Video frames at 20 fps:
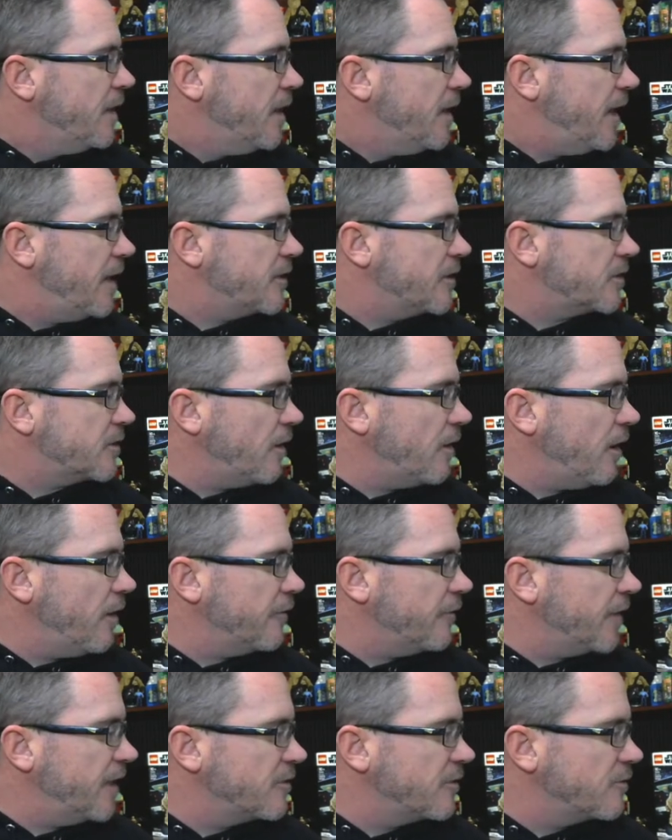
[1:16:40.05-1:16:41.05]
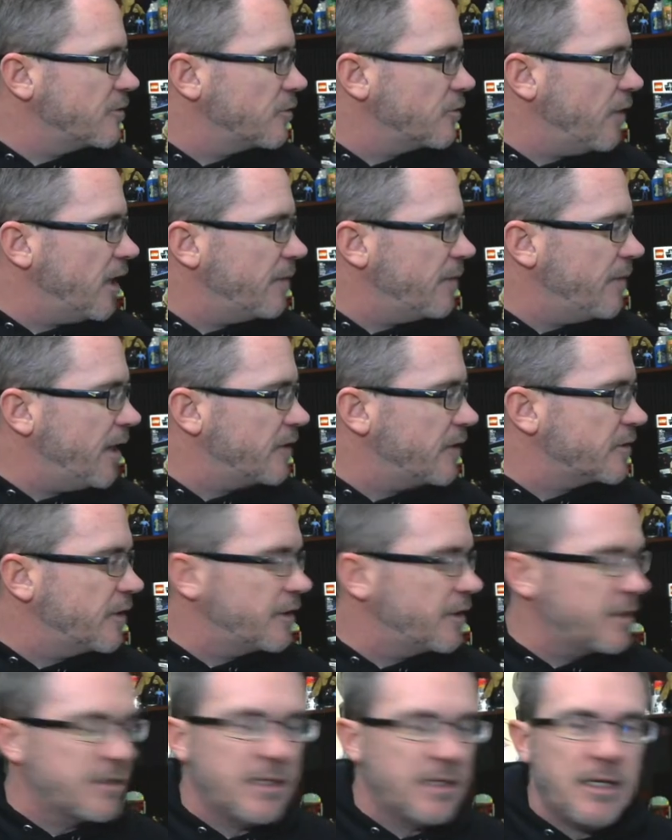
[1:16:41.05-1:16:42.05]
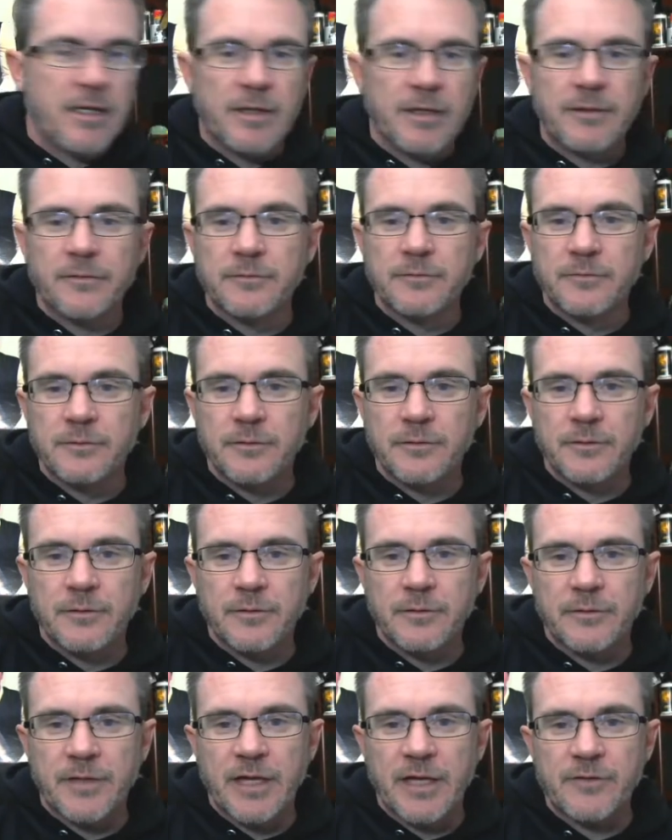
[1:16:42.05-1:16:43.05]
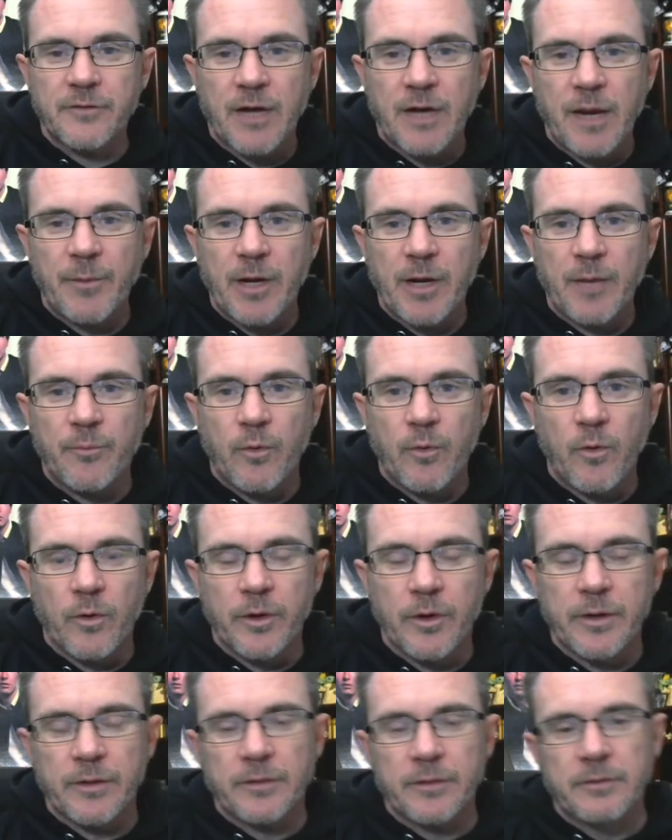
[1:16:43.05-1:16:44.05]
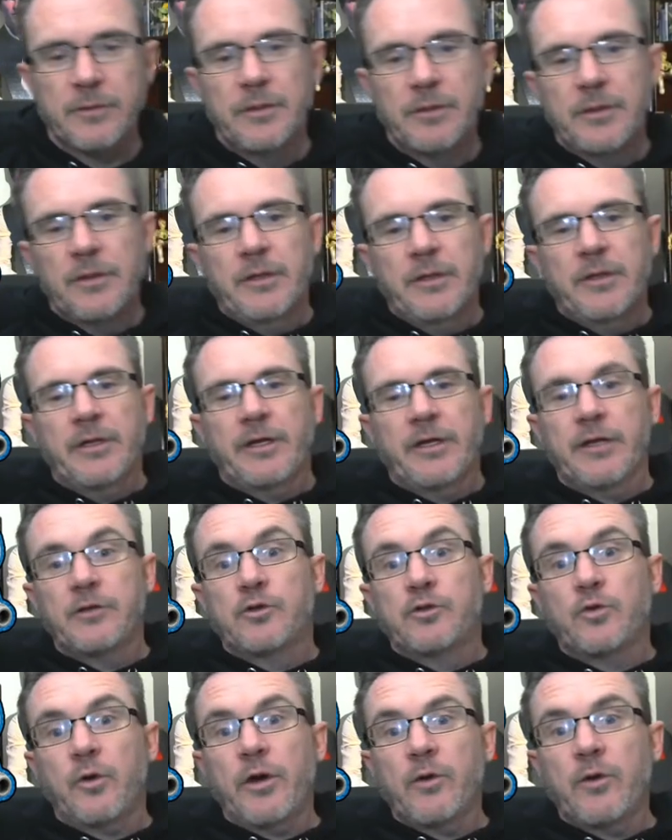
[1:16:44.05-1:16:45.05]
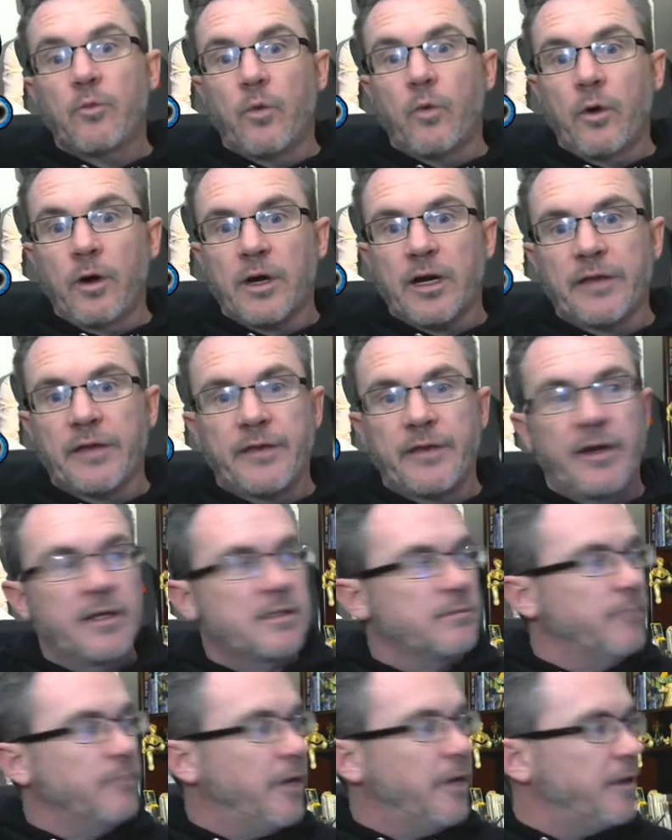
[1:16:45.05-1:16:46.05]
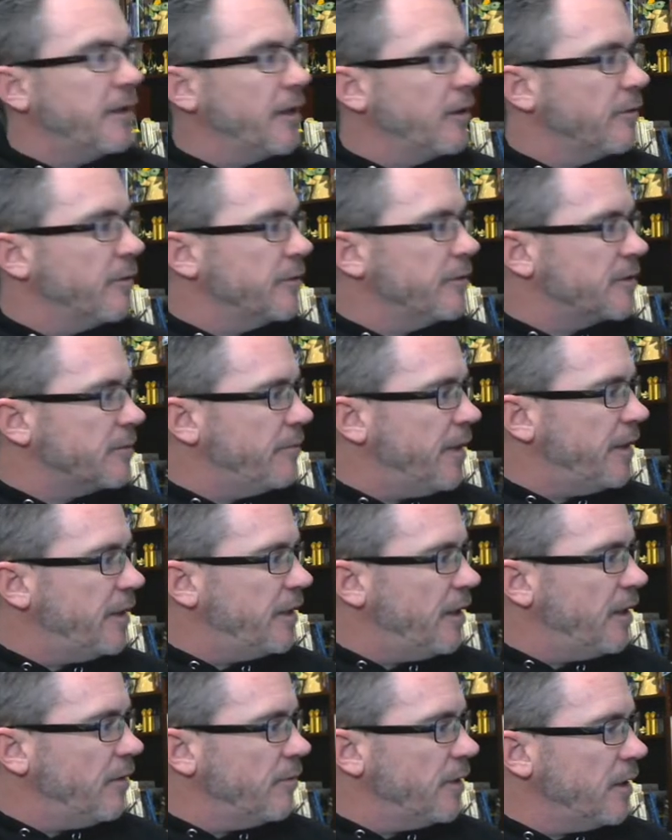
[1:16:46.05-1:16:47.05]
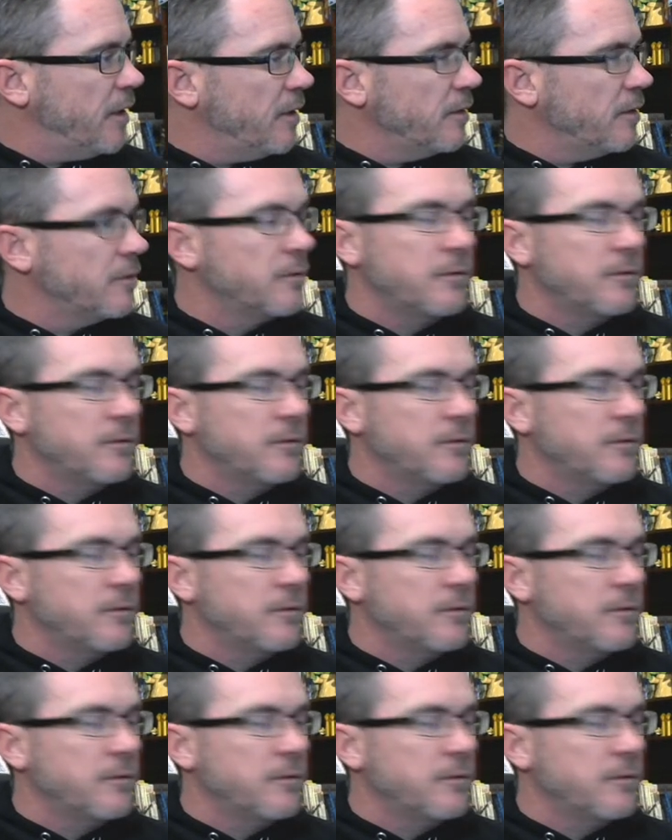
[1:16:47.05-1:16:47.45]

Hey Star, thanks for joining, man. It's good to see you. Thanks for coming on board enjoy work. I think it's Monday, or is it Monday over there?